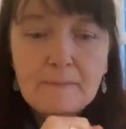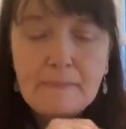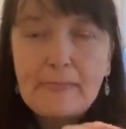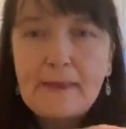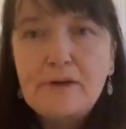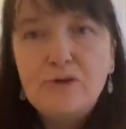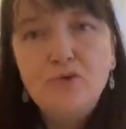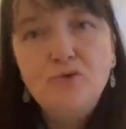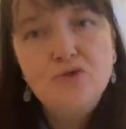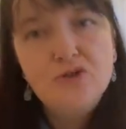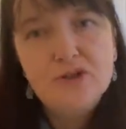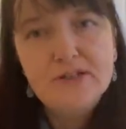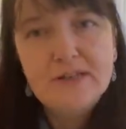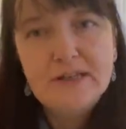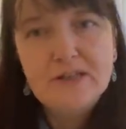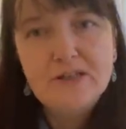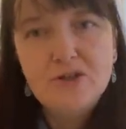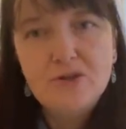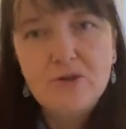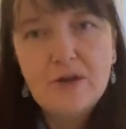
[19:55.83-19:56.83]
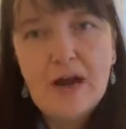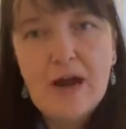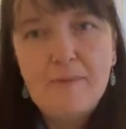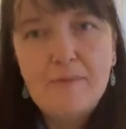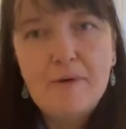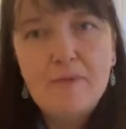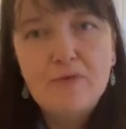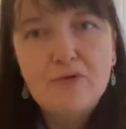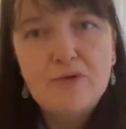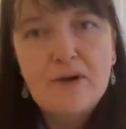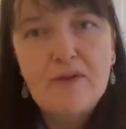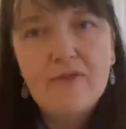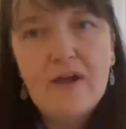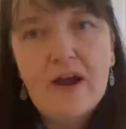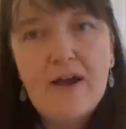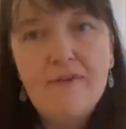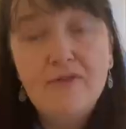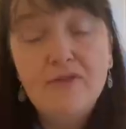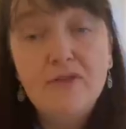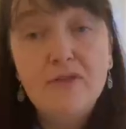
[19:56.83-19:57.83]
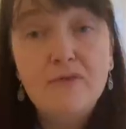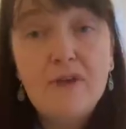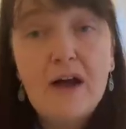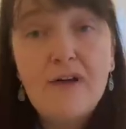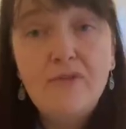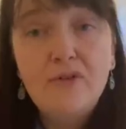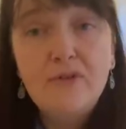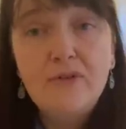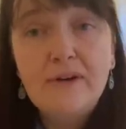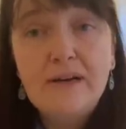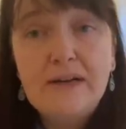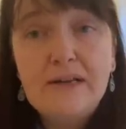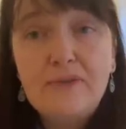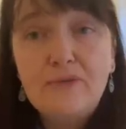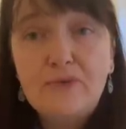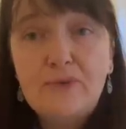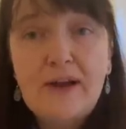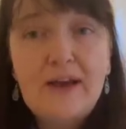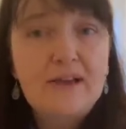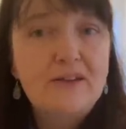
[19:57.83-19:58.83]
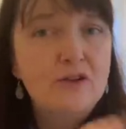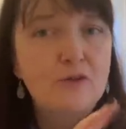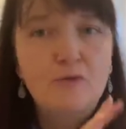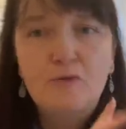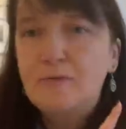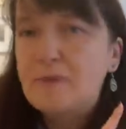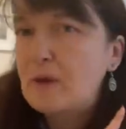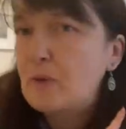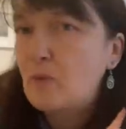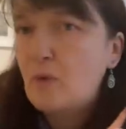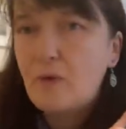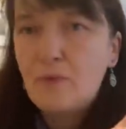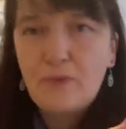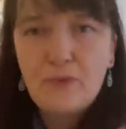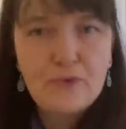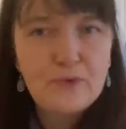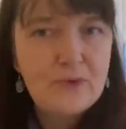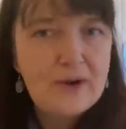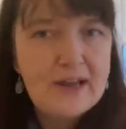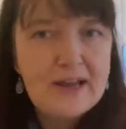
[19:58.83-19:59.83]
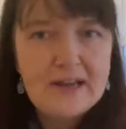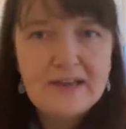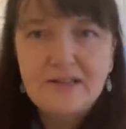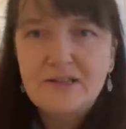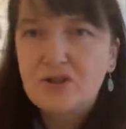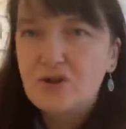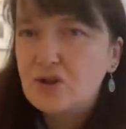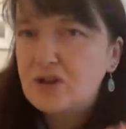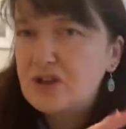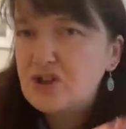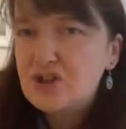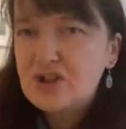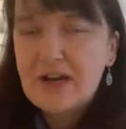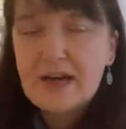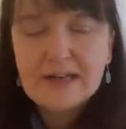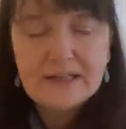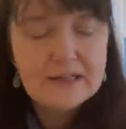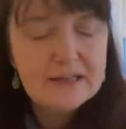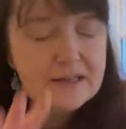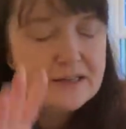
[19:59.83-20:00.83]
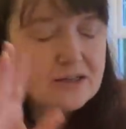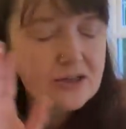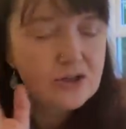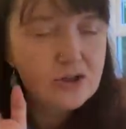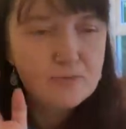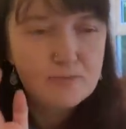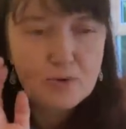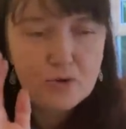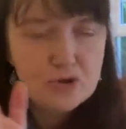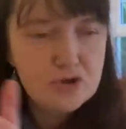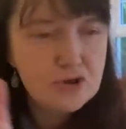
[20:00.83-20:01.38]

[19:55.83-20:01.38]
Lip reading: don't use Instagram and would rather have it in the Ravelry thread. There will be one thread, you can chat on it, you post